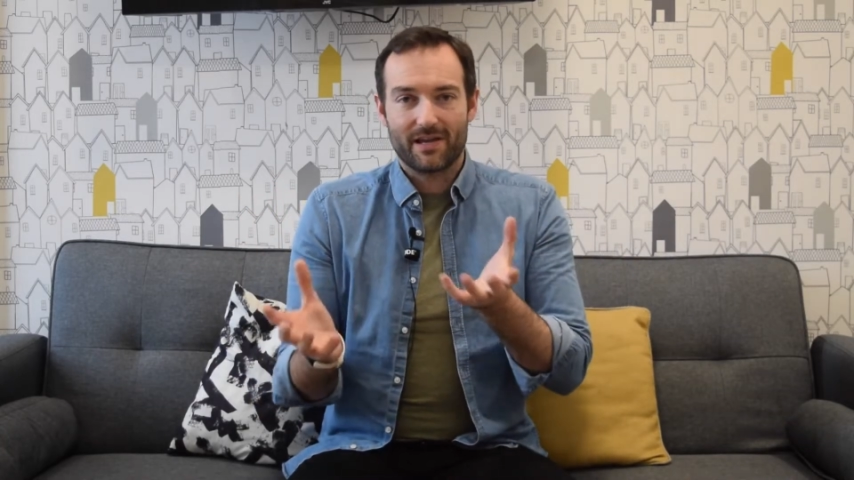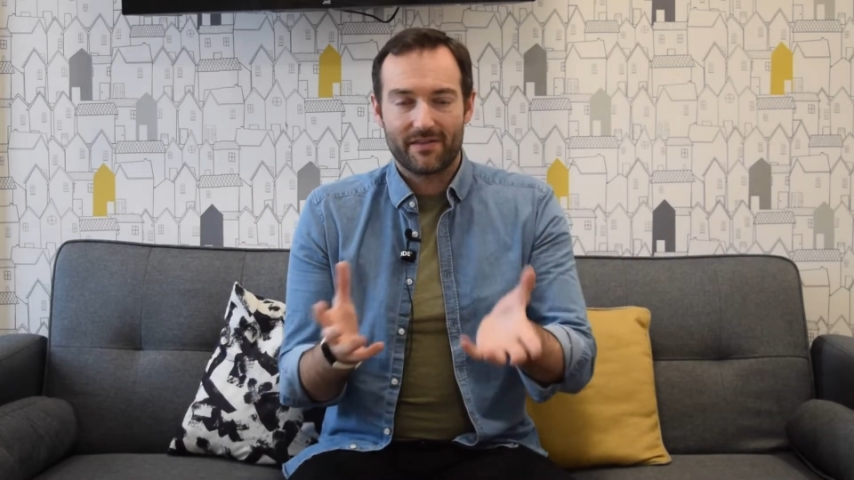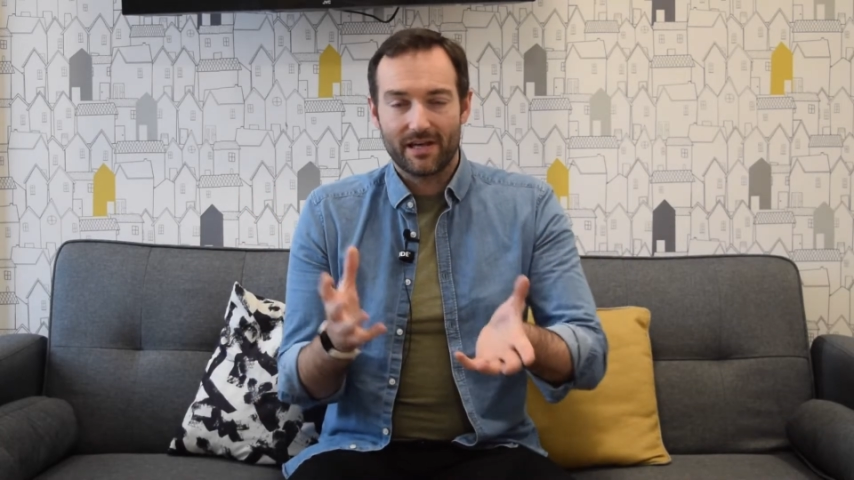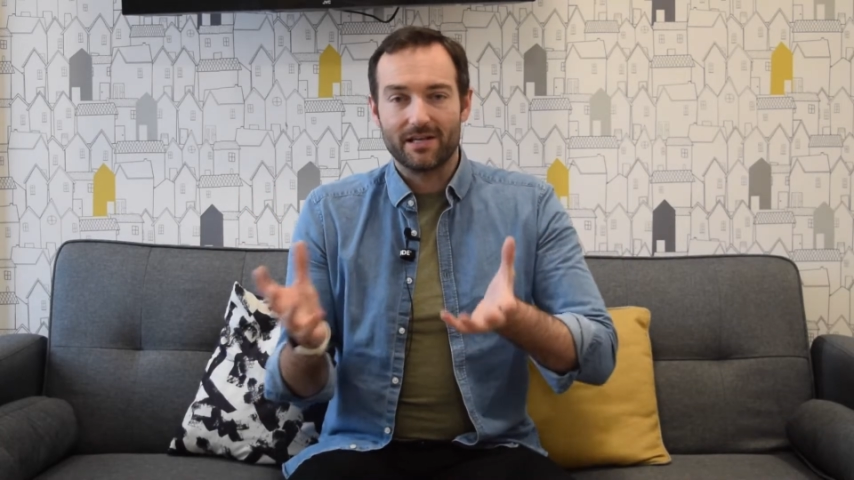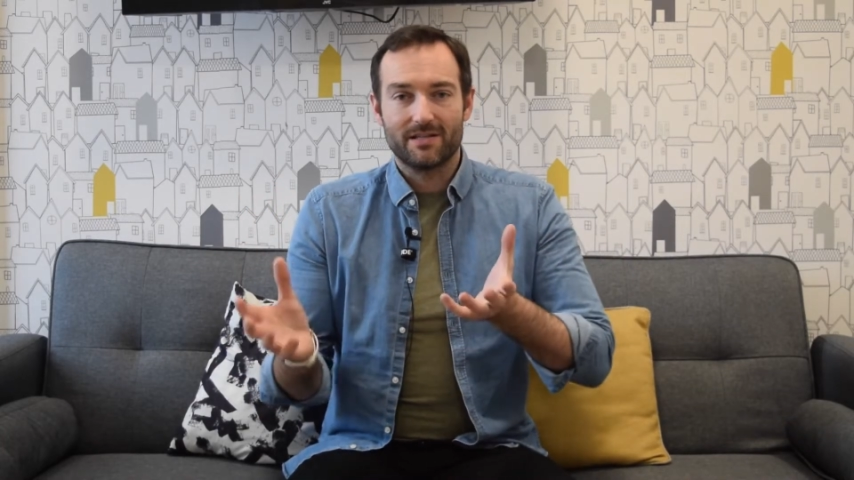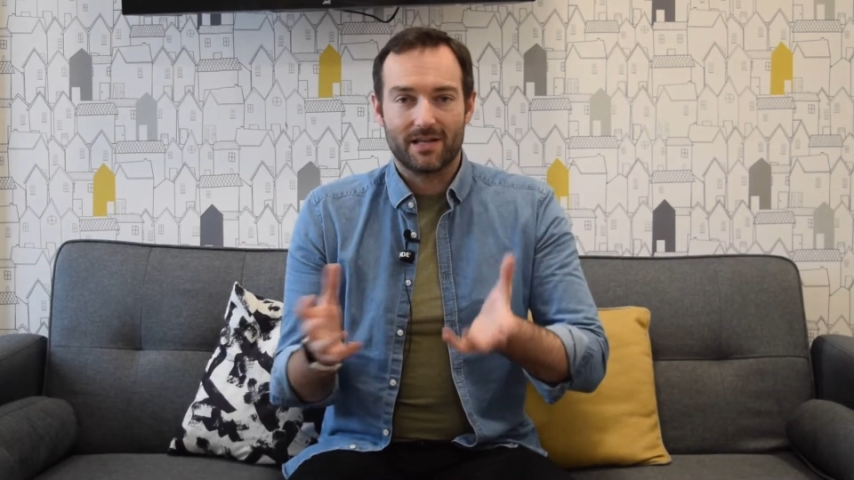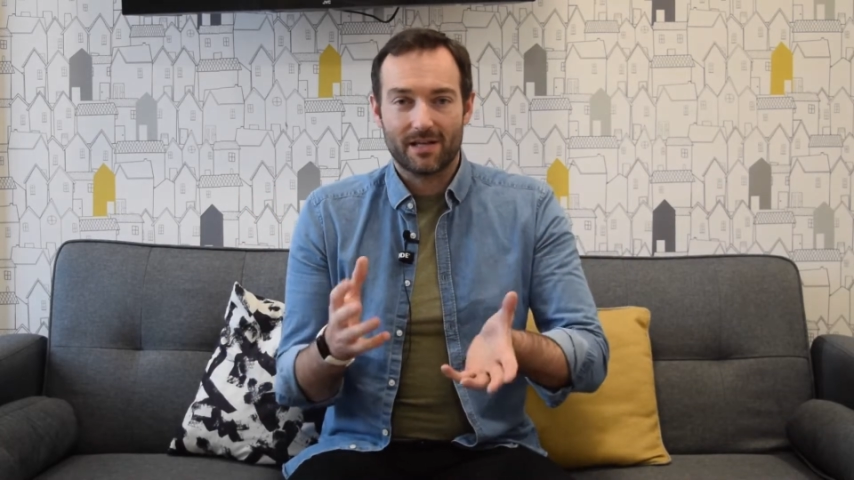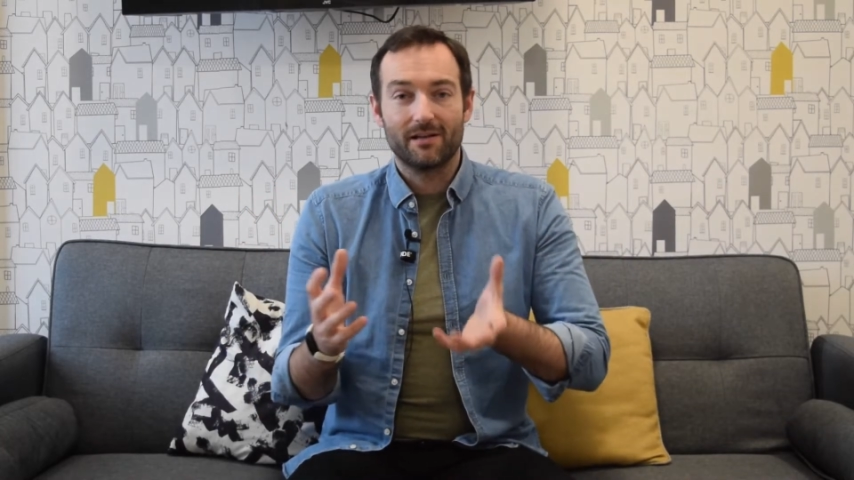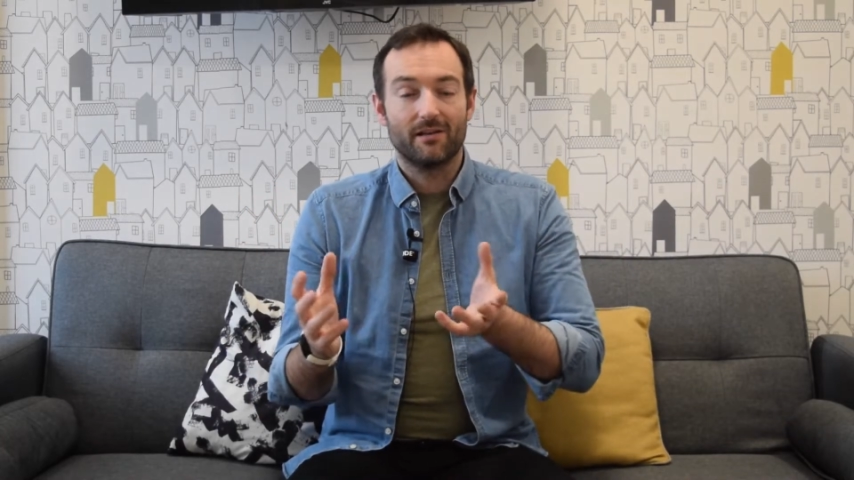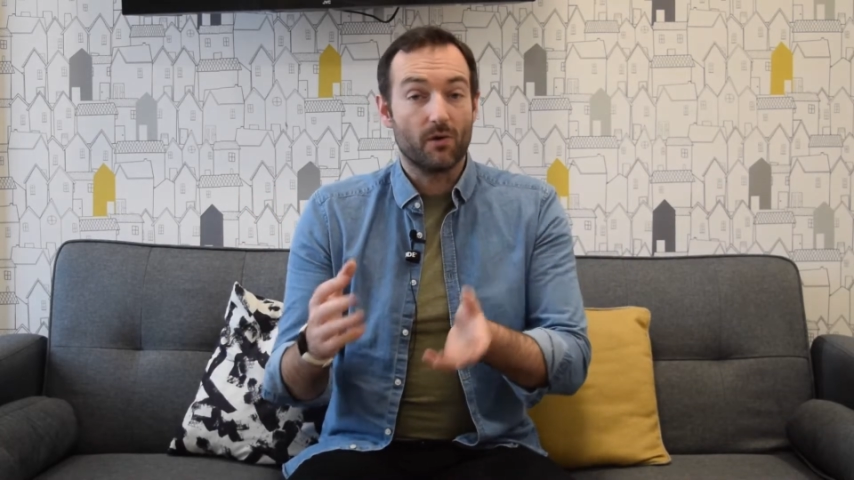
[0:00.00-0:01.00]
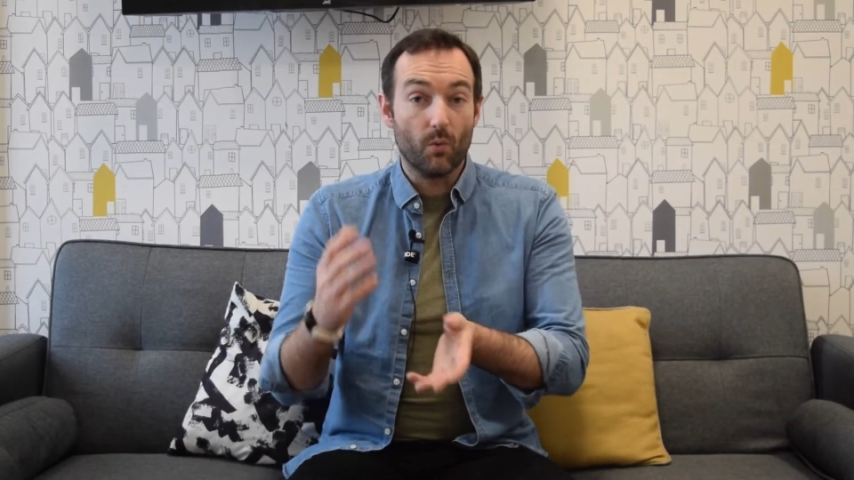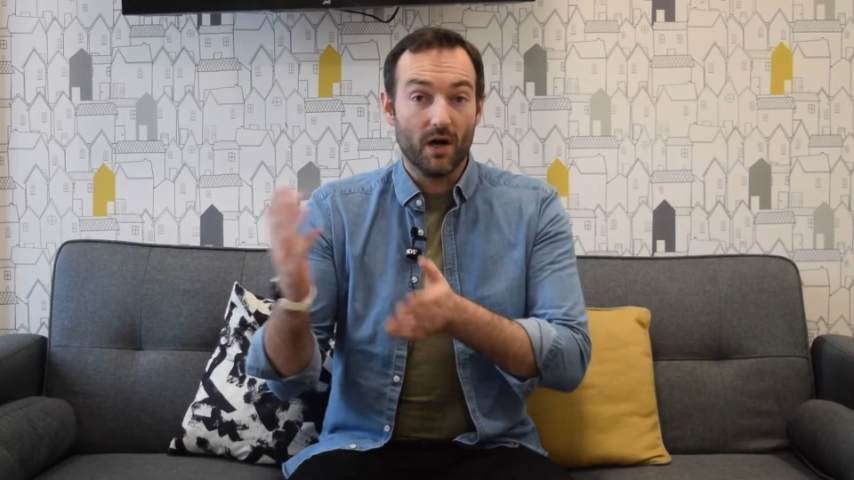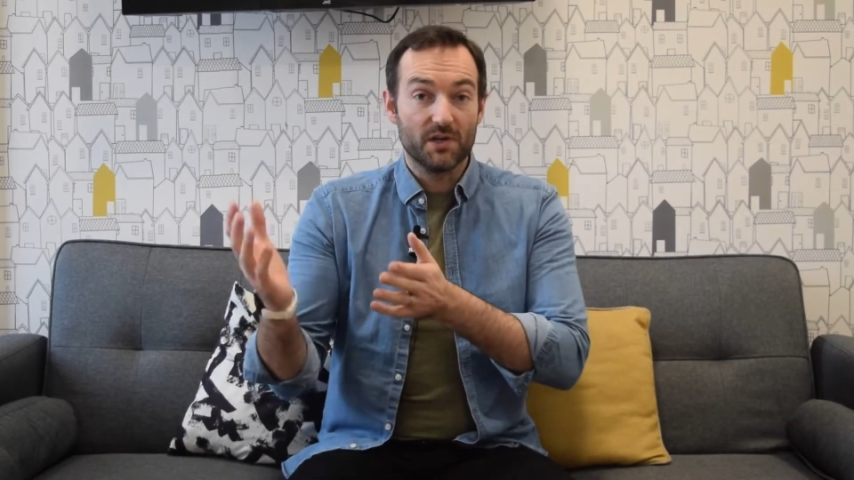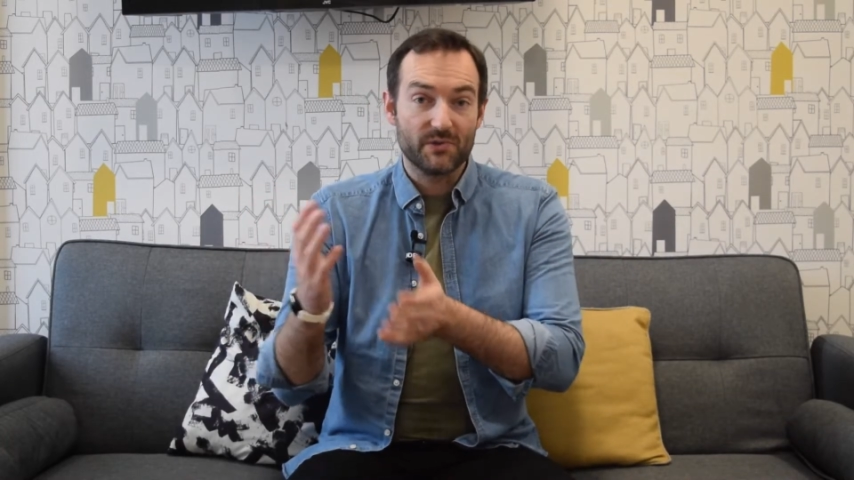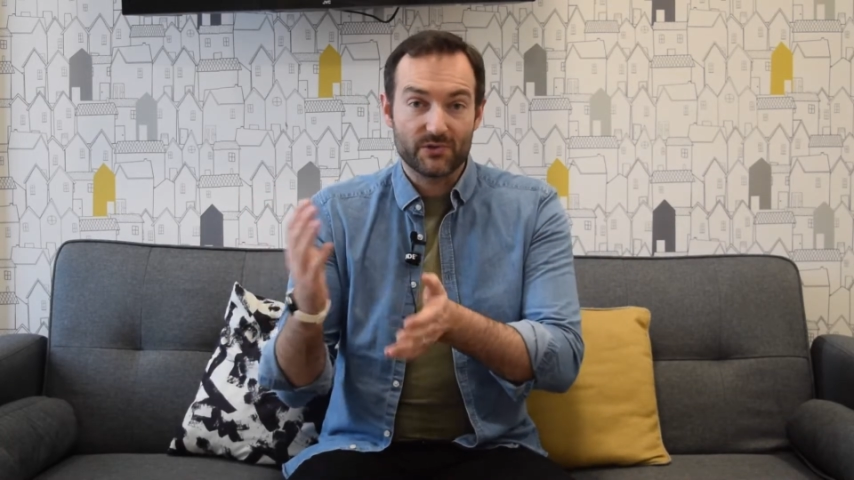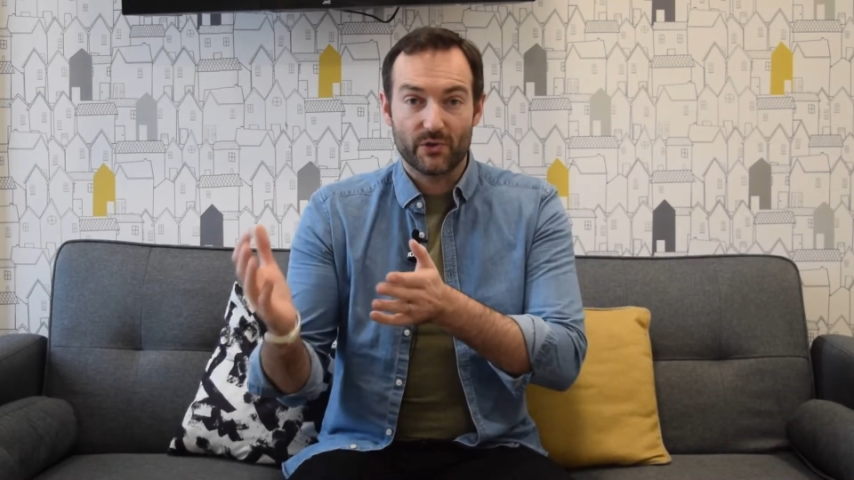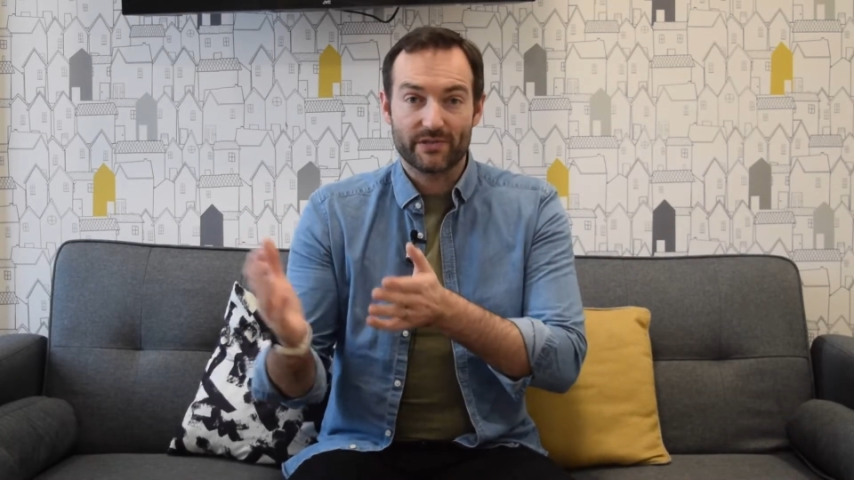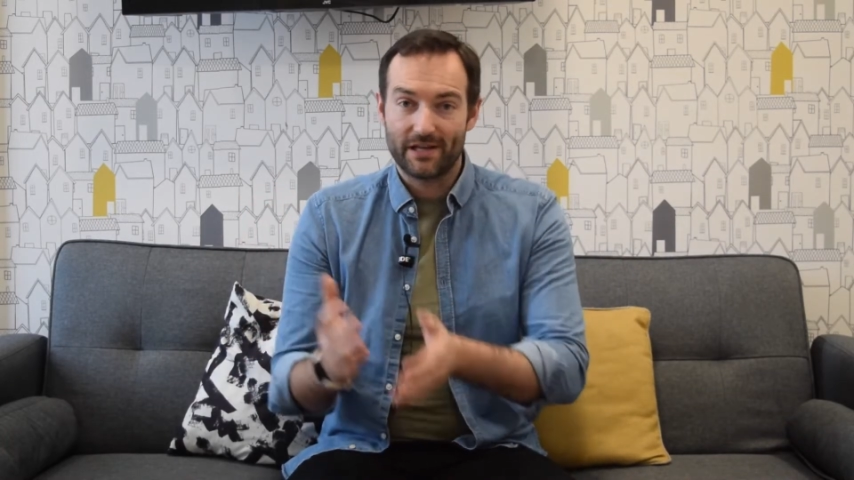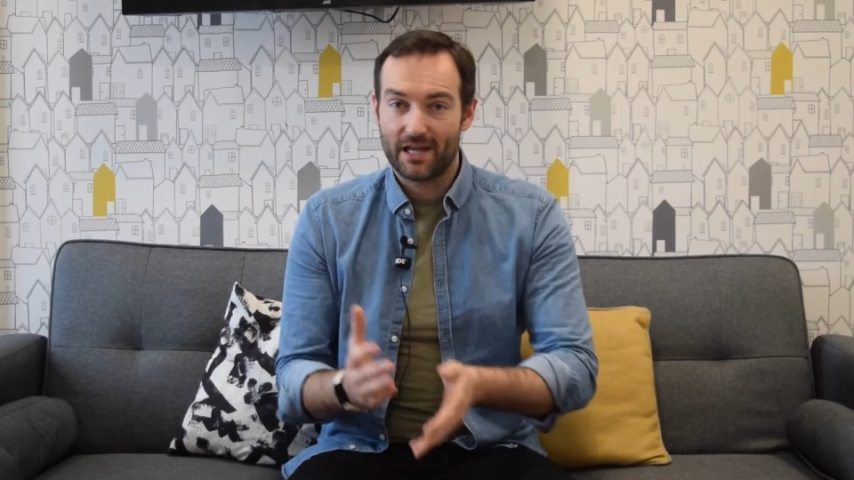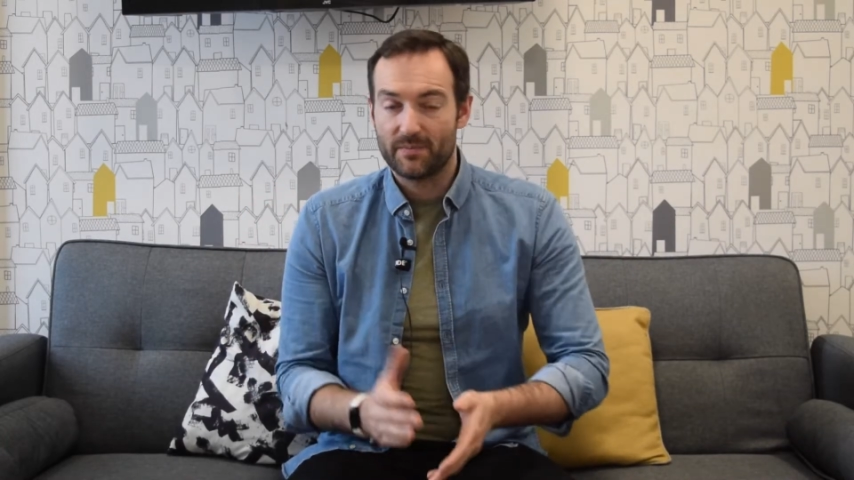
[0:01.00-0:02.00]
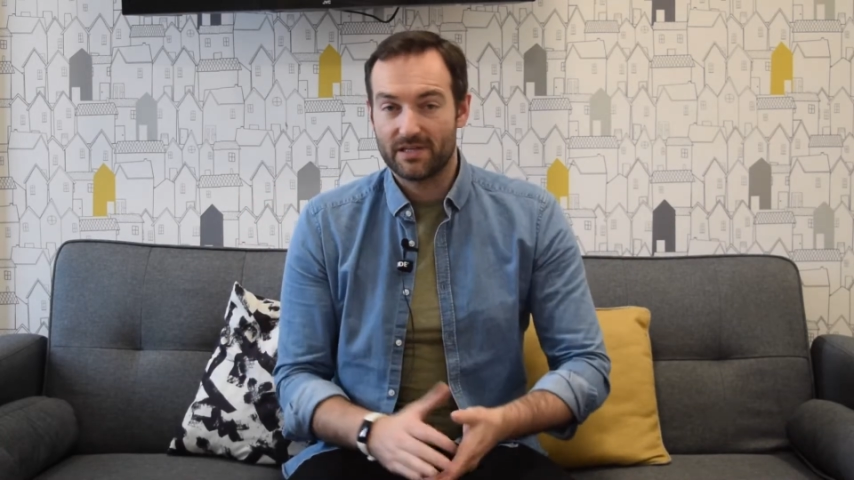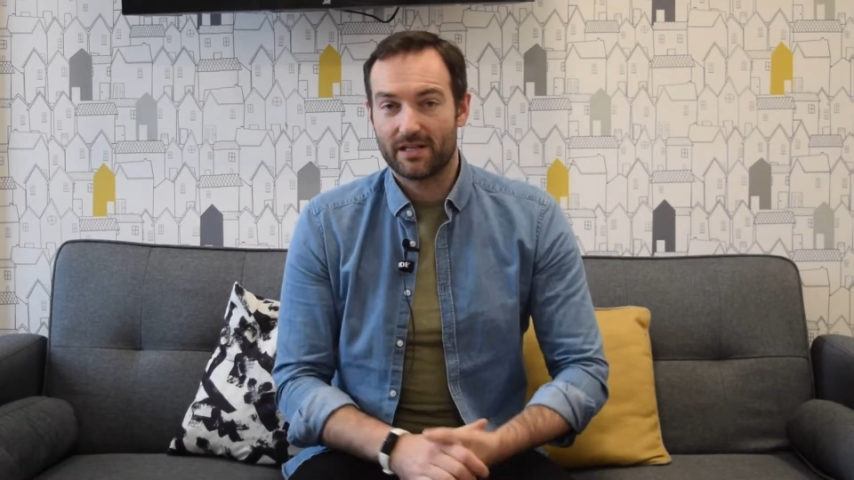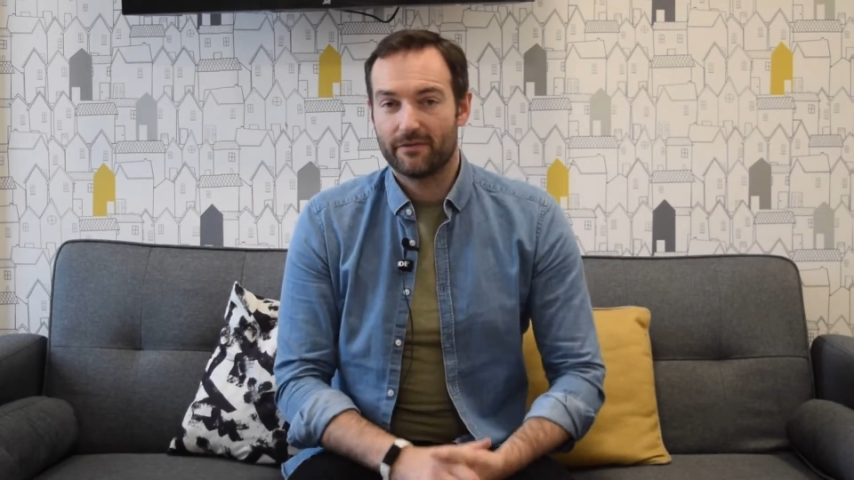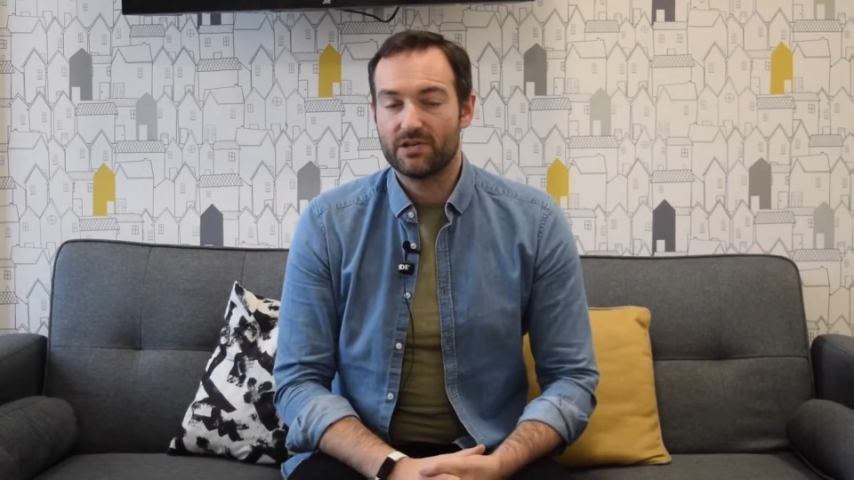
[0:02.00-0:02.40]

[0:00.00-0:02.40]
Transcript: things ticking along whilst we sort out that particular